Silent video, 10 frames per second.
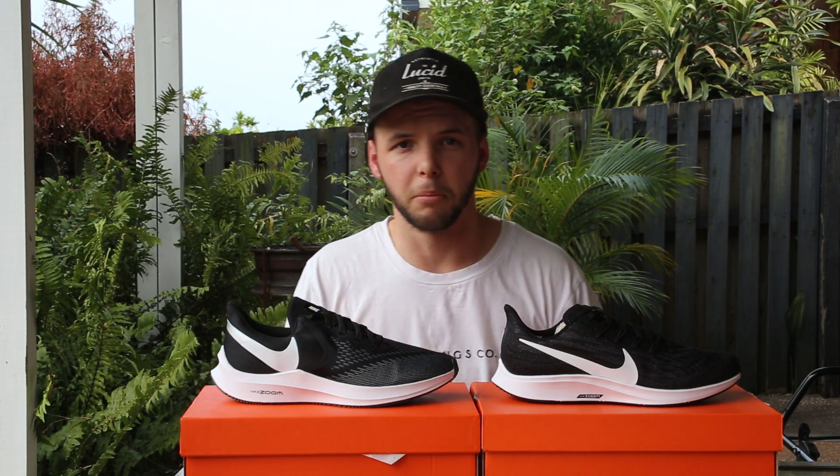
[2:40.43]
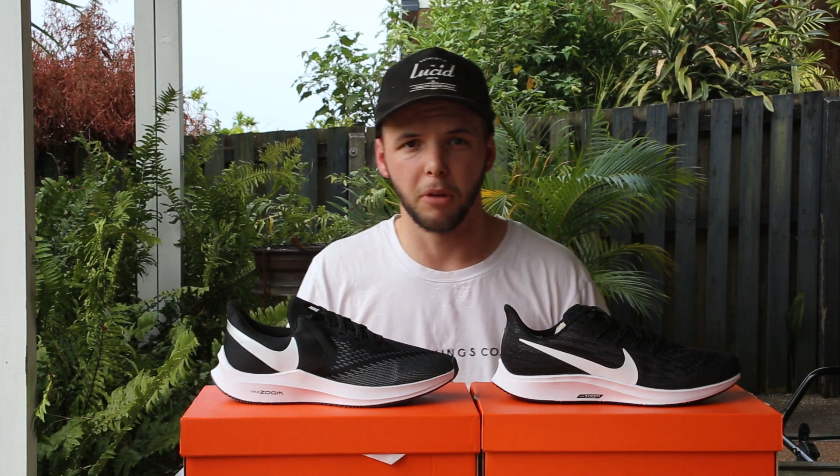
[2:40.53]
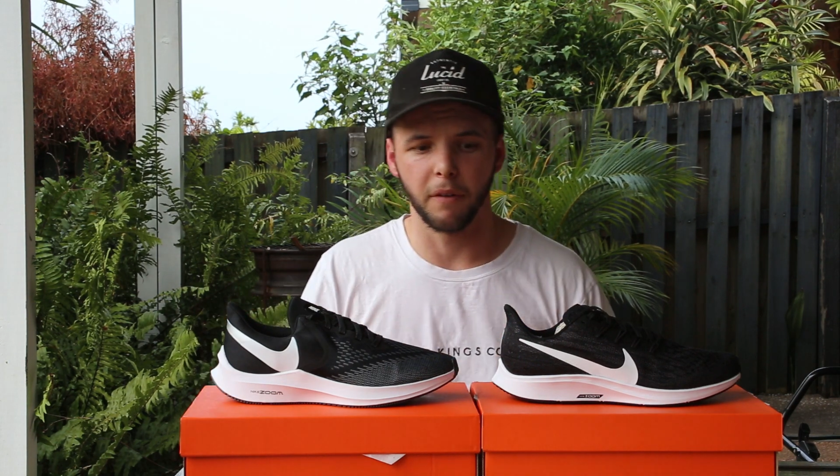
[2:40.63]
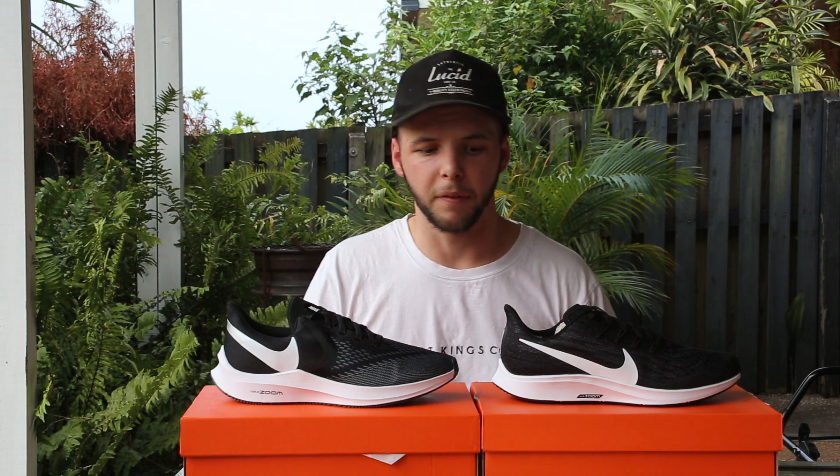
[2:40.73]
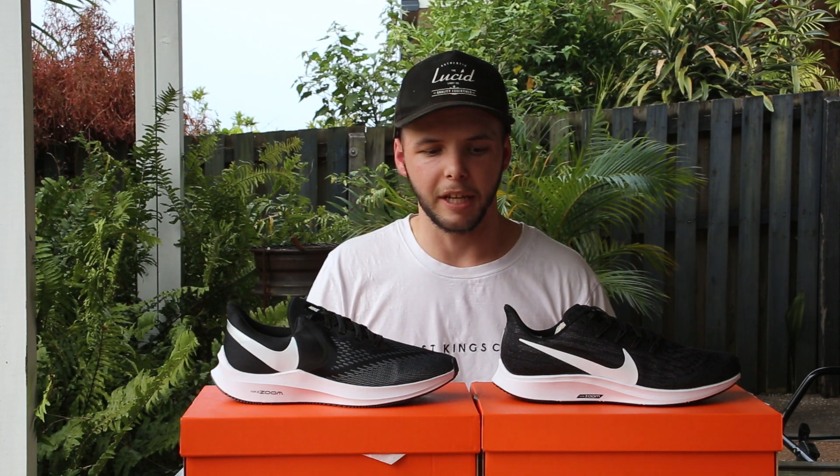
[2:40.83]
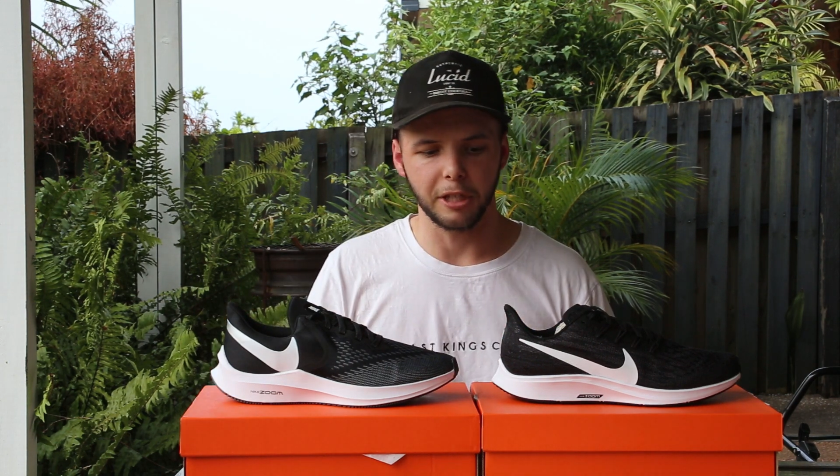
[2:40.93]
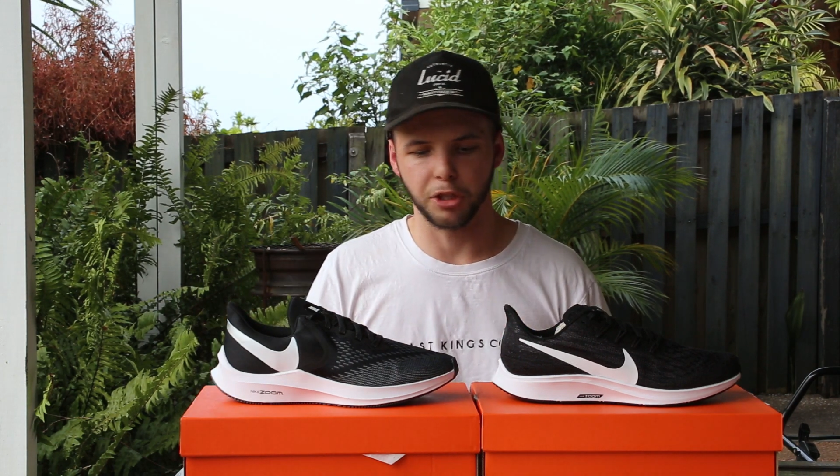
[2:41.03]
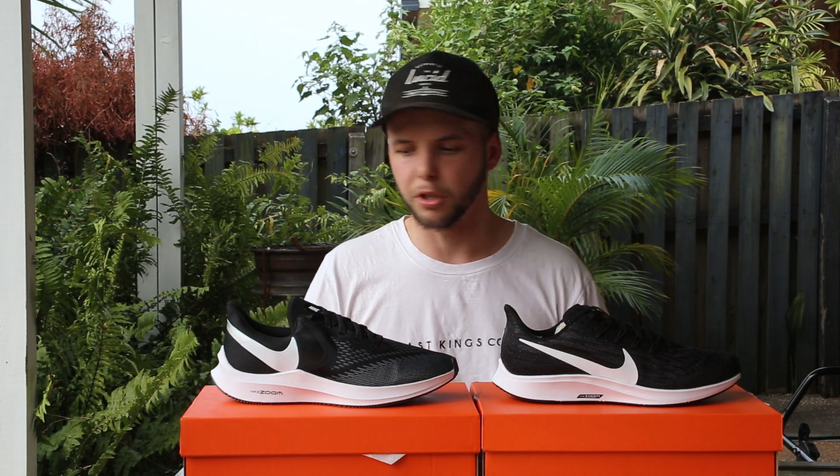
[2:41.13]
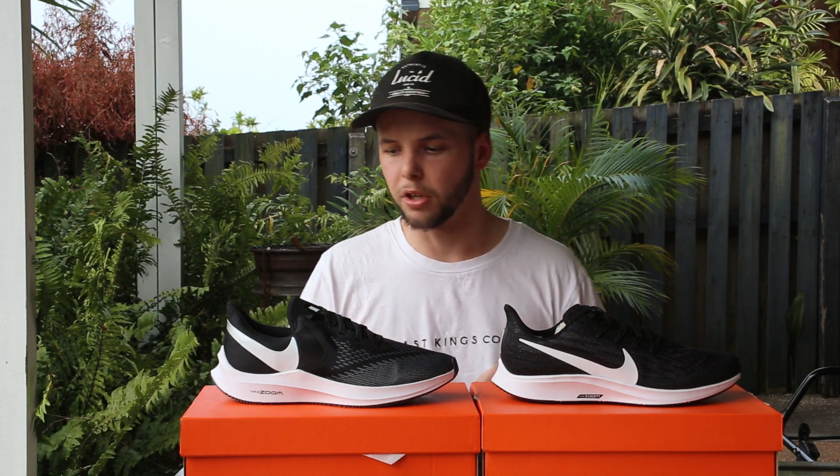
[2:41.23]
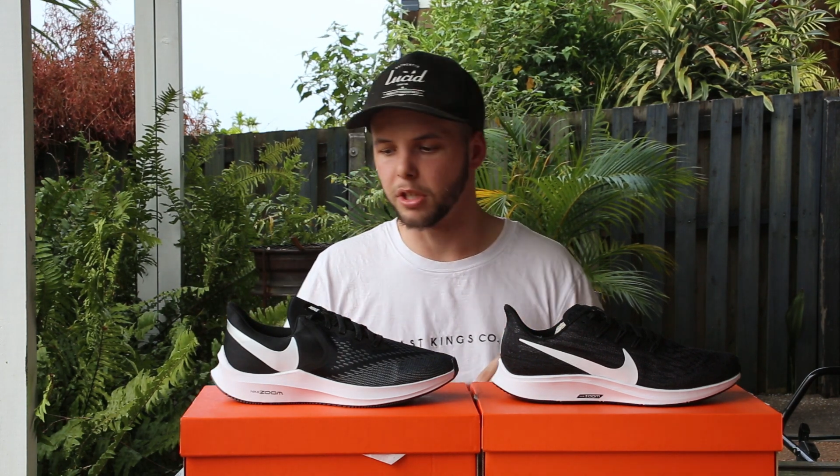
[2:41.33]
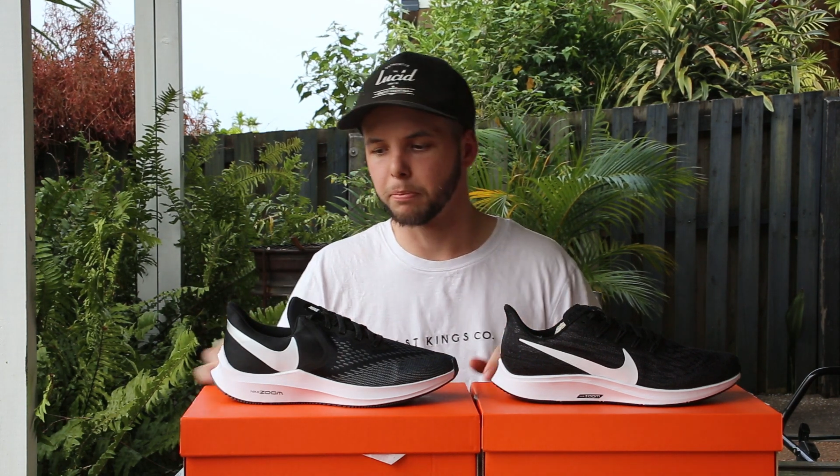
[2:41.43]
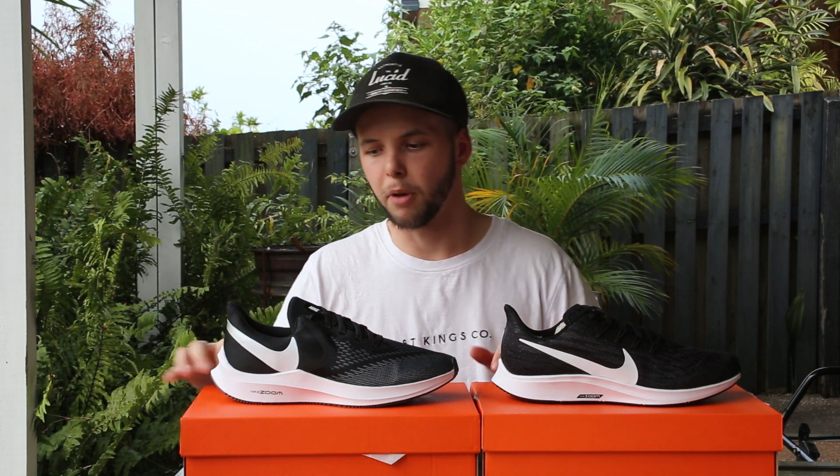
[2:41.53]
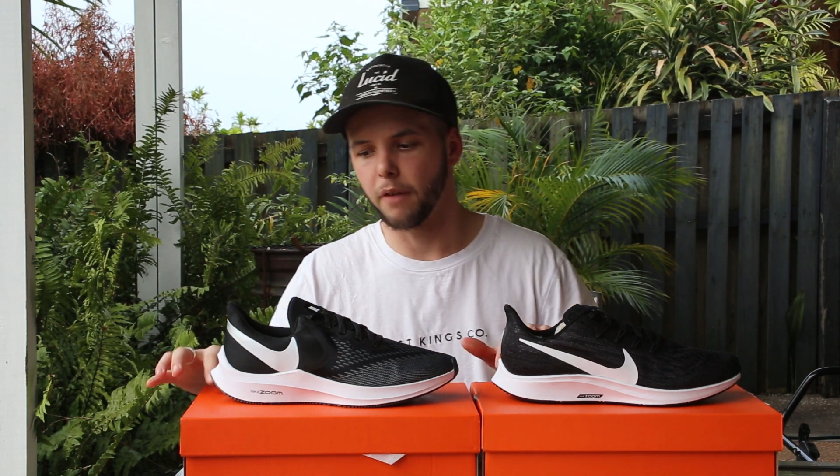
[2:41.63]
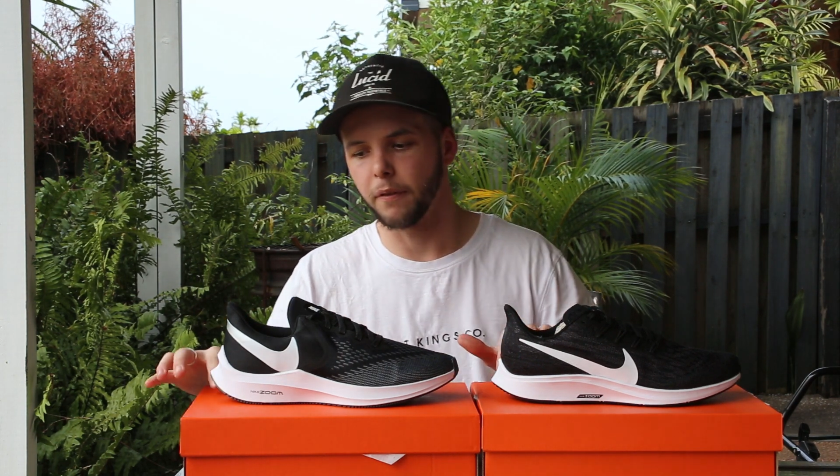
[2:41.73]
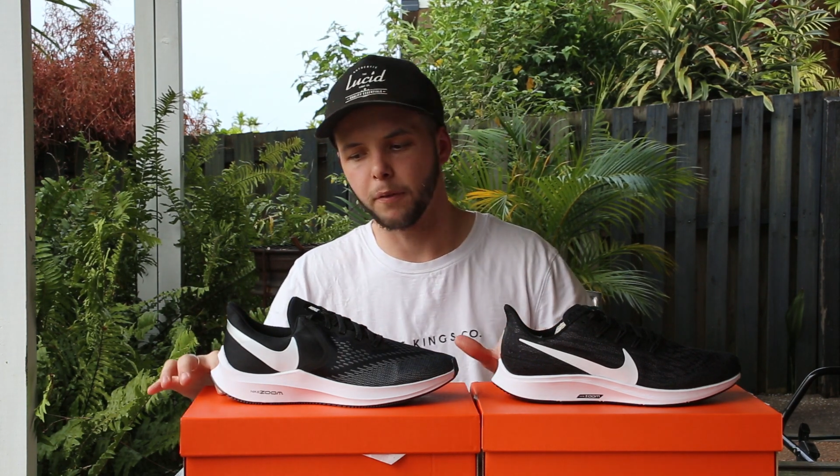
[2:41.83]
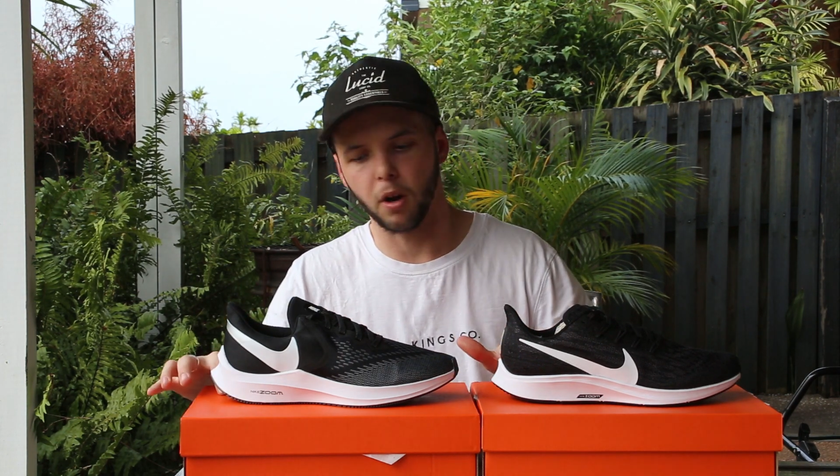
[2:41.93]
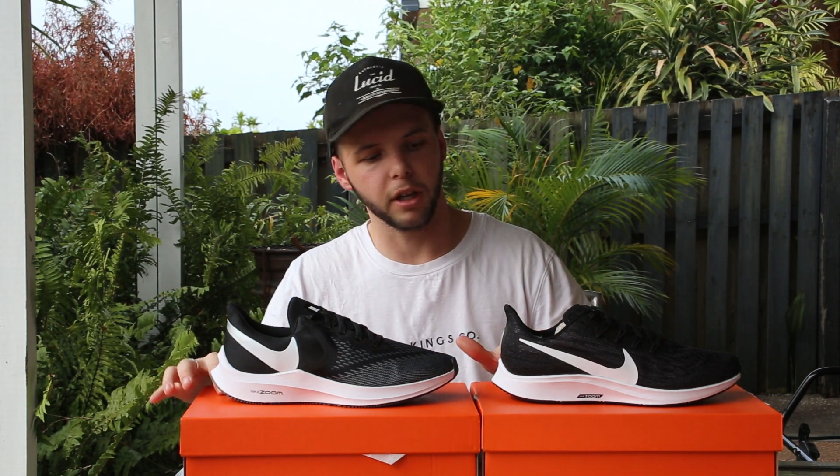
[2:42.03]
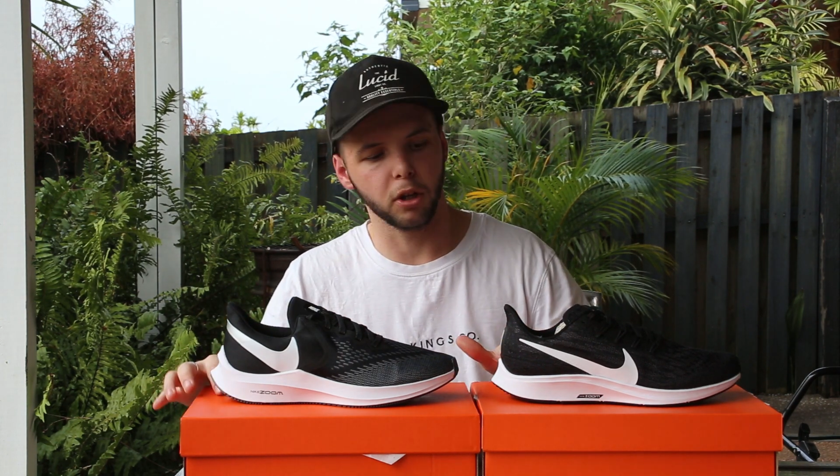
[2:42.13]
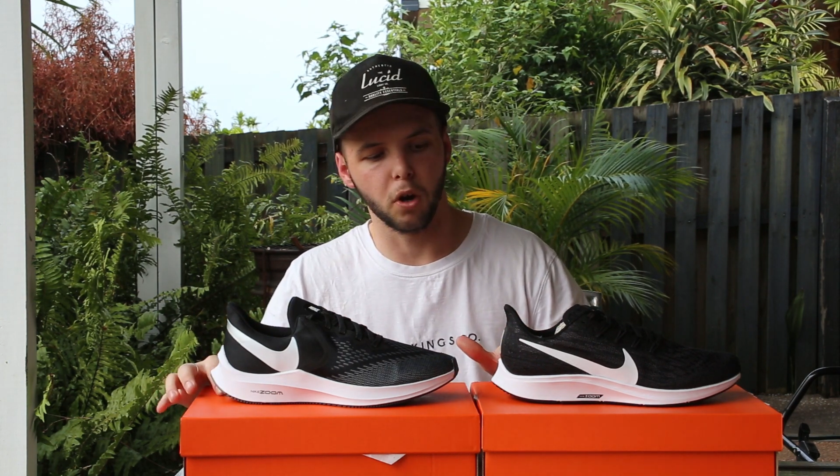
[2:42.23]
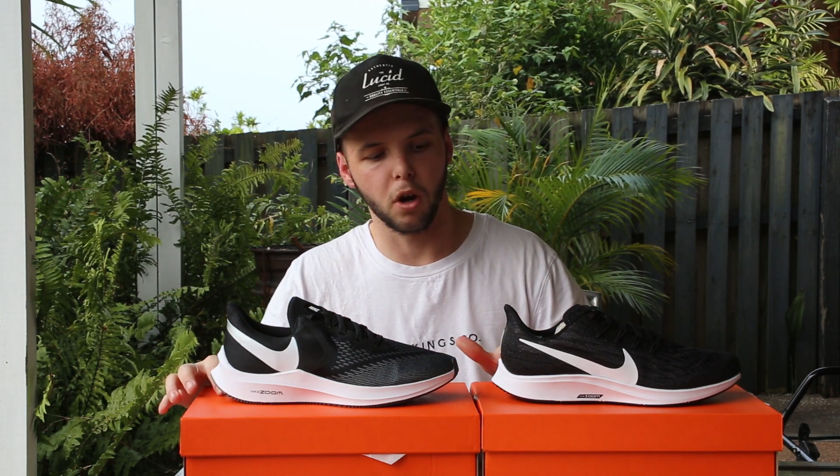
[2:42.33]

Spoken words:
on both of these shoes, both have kind of